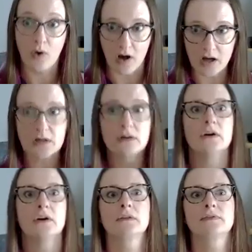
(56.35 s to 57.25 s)
walk,
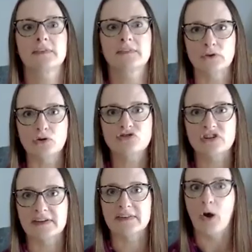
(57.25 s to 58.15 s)
the
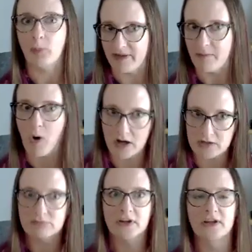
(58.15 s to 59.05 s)
solution is help them walk.